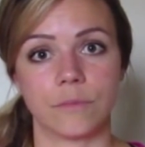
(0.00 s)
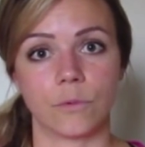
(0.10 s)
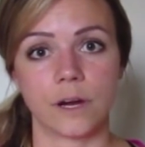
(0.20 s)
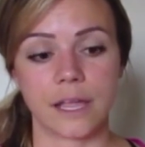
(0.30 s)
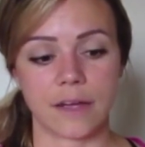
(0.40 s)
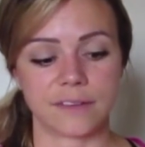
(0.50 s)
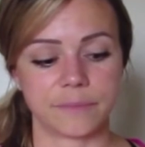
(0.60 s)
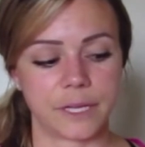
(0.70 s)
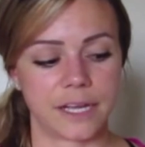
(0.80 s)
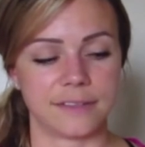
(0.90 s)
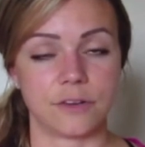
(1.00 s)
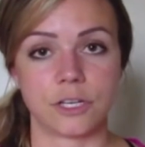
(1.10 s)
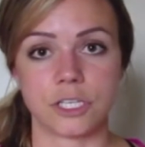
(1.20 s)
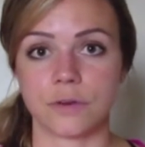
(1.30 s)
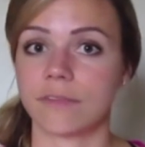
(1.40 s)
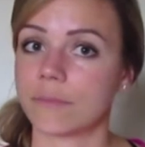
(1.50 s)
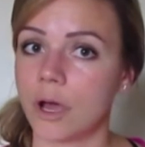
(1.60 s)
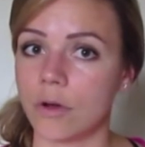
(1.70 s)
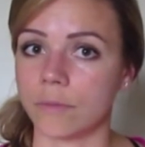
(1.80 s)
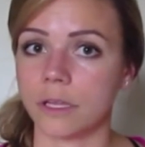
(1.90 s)
workouts, because you can do it from
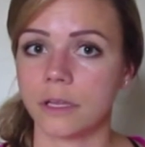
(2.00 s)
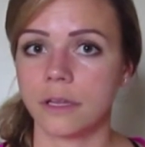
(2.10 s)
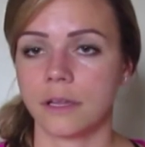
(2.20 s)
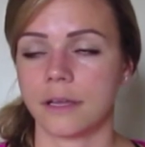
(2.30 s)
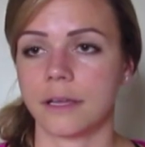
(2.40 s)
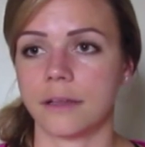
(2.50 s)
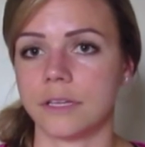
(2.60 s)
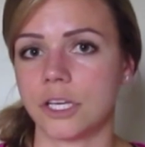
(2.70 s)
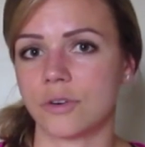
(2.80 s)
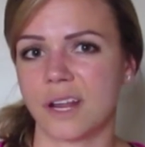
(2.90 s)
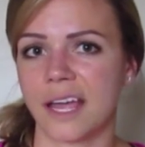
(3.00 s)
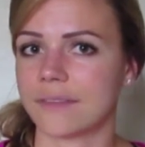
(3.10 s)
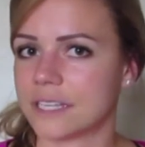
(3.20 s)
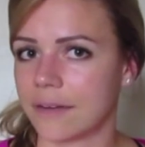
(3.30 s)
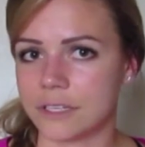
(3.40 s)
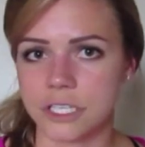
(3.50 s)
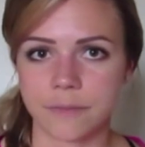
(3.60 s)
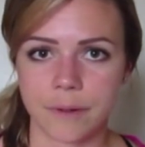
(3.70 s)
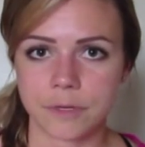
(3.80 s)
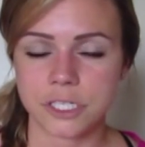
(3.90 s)
home. You don't have to have a
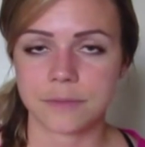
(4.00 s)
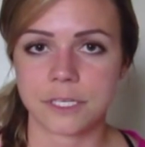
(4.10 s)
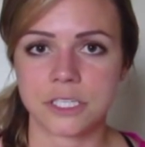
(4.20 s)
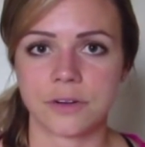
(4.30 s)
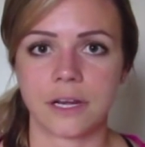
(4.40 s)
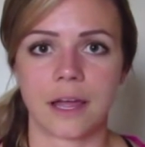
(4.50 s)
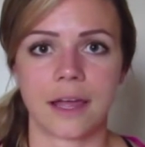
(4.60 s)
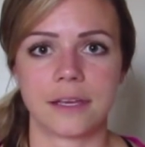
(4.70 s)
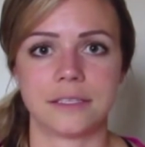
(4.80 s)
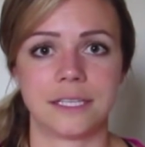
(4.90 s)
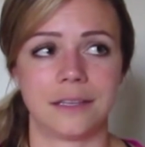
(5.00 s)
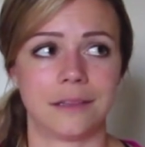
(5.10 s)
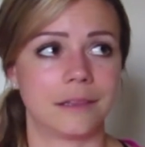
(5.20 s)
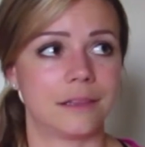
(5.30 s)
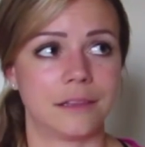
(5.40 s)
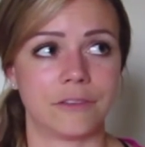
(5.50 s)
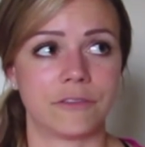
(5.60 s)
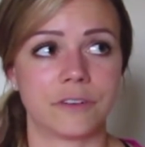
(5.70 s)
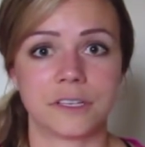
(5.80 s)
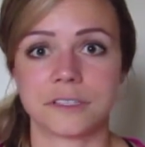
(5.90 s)
gym membership to do it. I did the
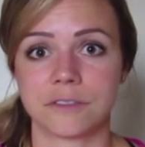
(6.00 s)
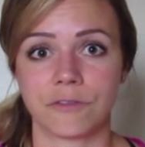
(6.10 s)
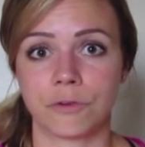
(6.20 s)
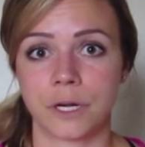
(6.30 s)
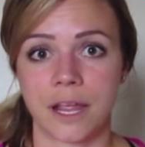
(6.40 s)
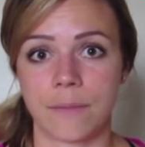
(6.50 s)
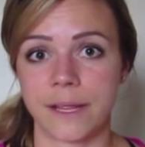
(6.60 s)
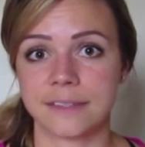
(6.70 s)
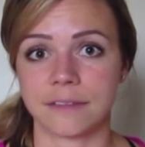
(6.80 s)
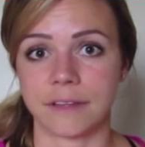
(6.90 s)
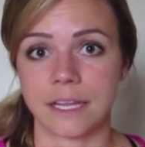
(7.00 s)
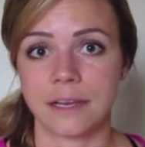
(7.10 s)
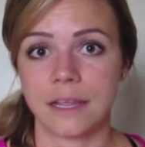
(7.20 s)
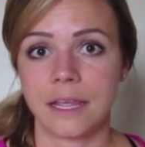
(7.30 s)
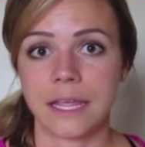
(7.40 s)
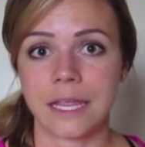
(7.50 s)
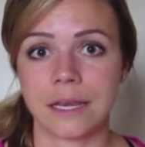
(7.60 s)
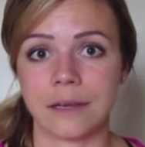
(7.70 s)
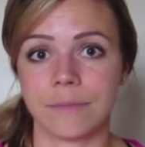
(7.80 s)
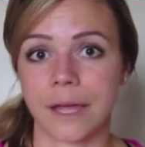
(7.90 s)
first 48 weeks of it
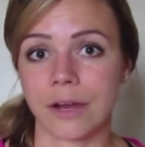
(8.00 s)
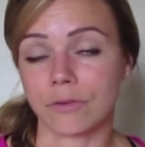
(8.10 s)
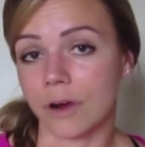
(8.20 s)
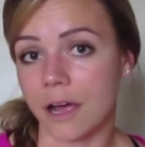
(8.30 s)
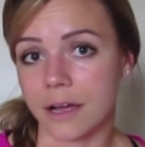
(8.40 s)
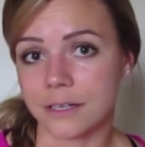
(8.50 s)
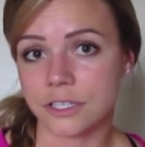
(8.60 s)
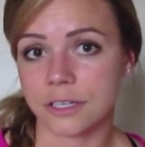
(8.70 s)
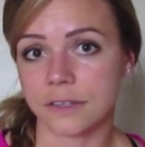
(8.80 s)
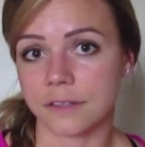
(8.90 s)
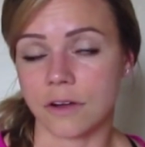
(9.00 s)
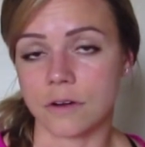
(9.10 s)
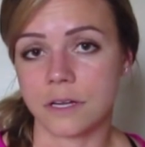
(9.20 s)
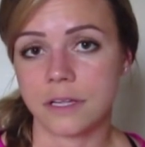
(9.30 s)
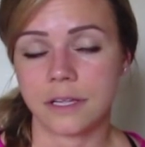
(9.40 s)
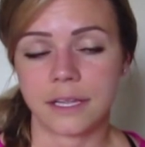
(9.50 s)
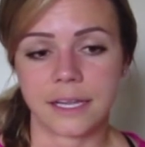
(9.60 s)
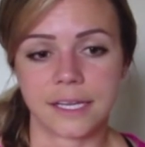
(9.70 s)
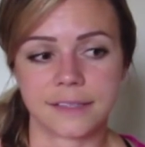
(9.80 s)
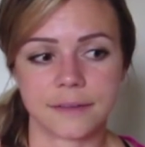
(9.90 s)
in my garage. So
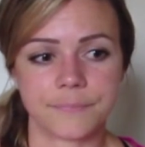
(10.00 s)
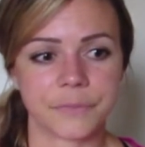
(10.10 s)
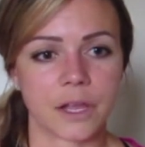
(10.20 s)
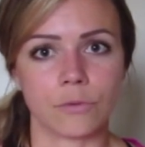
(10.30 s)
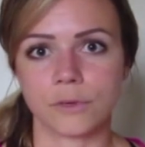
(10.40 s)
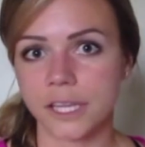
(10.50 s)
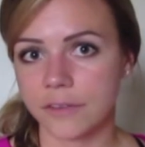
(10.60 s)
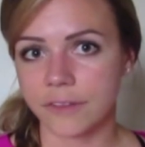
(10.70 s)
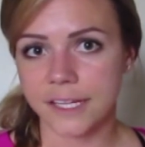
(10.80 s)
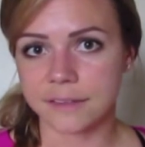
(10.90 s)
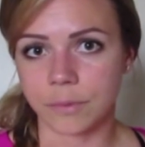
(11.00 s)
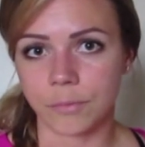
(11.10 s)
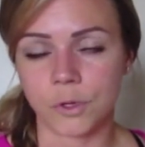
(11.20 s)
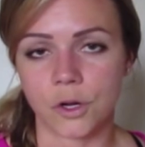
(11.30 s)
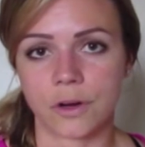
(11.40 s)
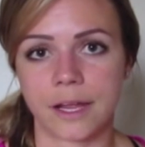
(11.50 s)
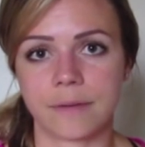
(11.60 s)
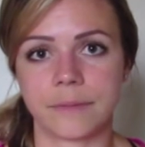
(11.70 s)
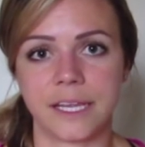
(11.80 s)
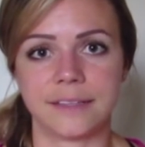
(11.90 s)
it's a really flexible
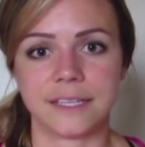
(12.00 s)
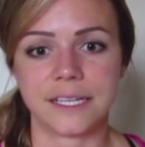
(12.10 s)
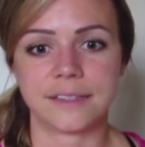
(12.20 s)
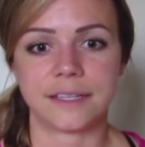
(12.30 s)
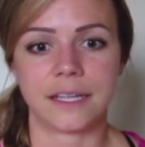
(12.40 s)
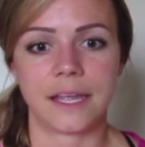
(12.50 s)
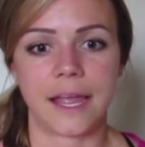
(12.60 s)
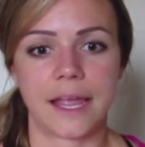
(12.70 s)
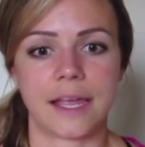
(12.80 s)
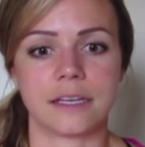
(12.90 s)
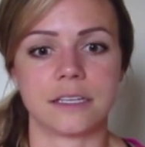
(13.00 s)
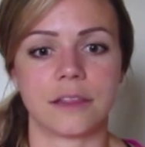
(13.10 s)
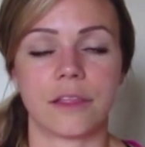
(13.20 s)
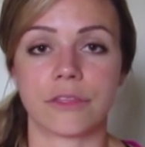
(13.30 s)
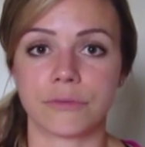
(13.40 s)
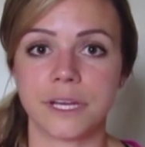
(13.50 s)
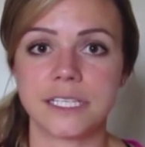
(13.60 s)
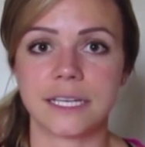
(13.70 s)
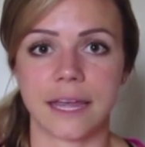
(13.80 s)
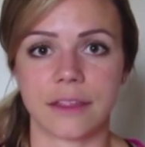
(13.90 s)
program, it's easy, and the
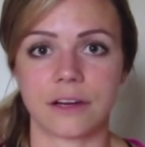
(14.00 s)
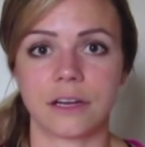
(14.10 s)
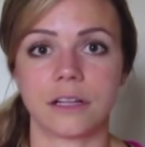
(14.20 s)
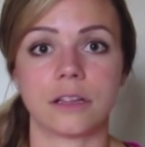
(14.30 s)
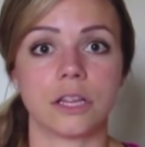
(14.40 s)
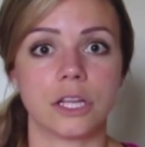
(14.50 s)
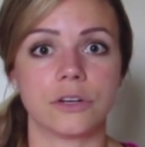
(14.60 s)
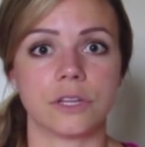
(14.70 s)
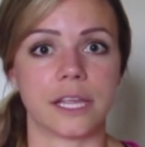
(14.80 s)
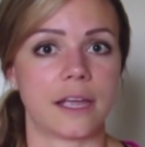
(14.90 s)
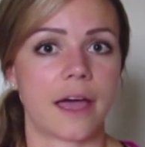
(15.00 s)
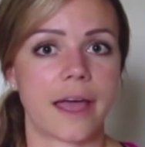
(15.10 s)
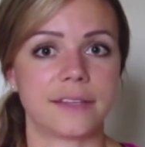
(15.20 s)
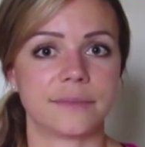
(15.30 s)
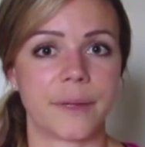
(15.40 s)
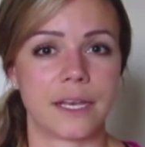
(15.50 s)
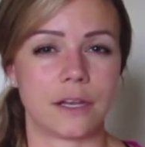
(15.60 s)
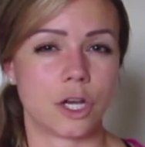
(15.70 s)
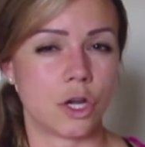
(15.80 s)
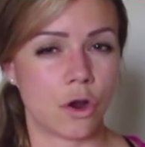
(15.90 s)
3 together, literally, I
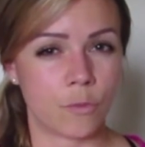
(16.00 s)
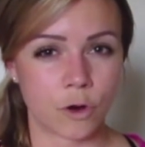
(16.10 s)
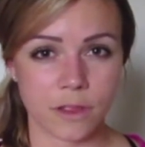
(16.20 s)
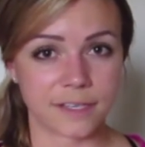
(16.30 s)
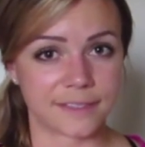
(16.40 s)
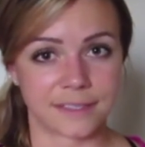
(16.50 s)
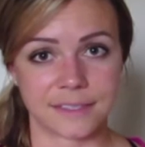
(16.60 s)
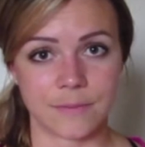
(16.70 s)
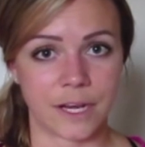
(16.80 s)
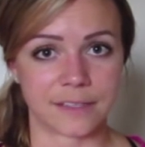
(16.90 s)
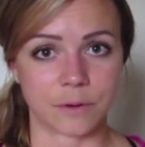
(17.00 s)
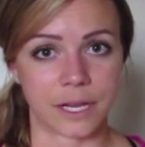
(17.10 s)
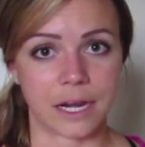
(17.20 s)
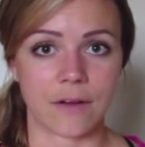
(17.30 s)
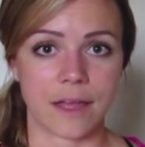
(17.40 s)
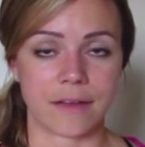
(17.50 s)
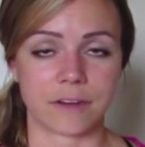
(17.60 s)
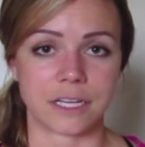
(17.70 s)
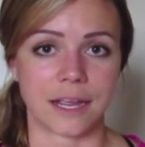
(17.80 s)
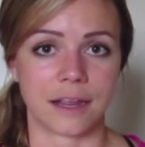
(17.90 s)
spend no more than 60 minutes working out
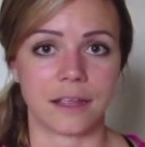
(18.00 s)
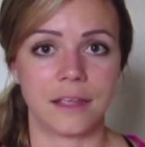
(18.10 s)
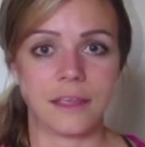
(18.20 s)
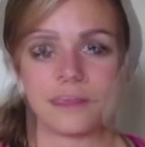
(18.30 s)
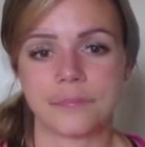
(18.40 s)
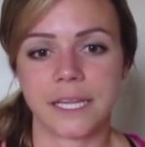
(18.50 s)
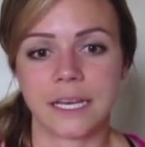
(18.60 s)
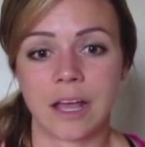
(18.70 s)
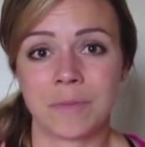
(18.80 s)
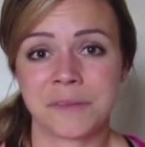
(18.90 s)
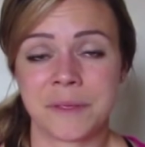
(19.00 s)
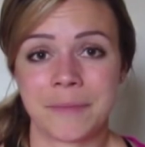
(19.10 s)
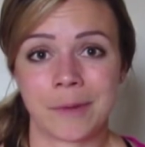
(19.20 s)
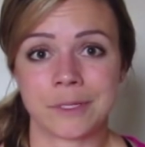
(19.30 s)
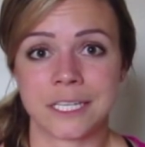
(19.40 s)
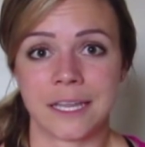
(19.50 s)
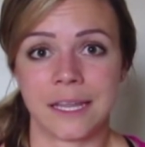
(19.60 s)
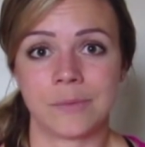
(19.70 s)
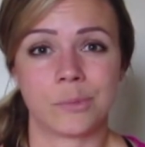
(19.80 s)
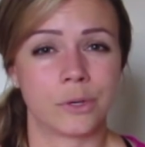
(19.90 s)
every day. It helps me be able to
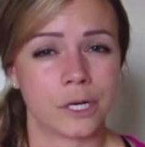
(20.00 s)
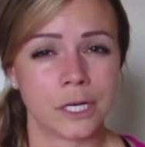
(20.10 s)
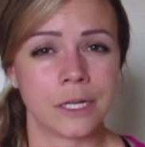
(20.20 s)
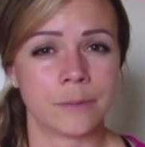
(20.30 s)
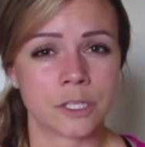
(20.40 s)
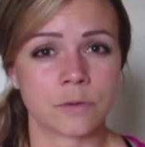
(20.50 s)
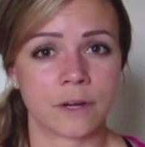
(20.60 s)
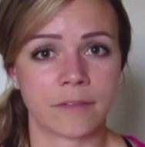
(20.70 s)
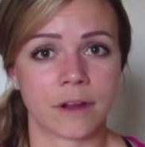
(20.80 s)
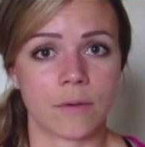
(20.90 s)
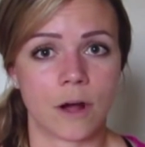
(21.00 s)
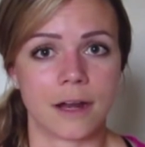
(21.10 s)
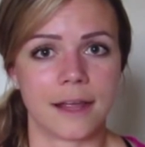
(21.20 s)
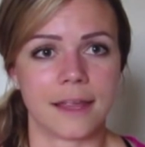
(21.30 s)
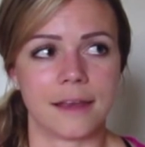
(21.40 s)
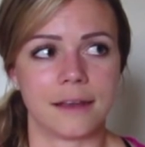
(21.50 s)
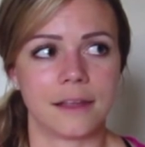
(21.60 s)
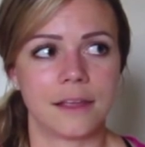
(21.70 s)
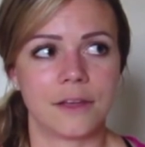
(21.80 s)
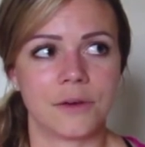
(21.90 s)
eat pretty much whatever I want,
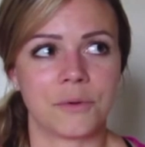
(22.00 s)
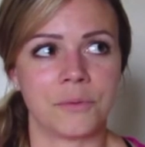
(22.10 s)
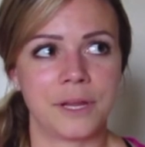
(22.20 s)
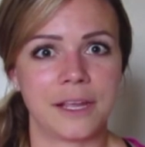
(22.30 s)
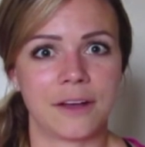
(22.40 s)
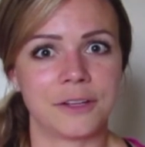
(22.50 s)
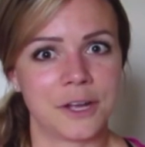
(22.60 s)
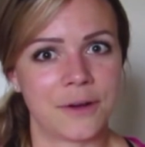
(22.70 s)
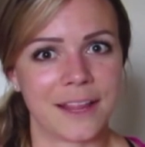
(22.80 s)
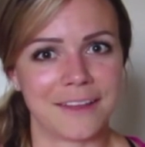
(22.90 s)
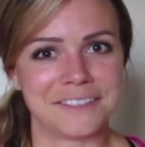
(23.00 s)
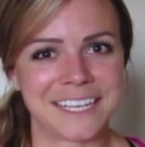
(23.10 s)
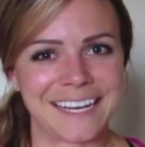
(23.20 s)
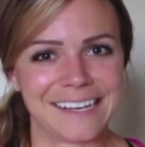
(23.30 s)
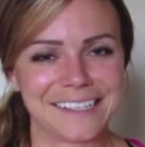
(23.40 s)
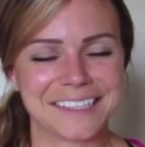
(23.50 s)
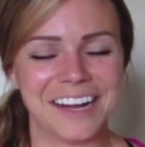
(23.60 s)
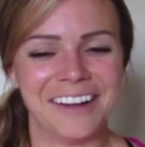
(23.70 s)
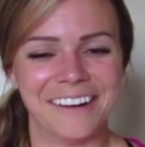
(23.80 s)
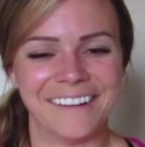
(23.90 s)
and we all know I love to eat,
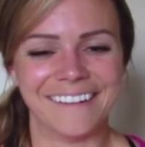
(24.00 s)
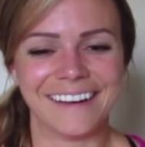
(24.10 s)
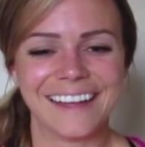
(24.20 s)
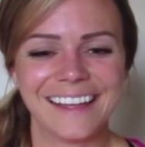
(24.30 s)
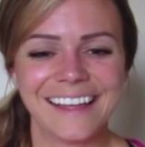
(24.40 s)
so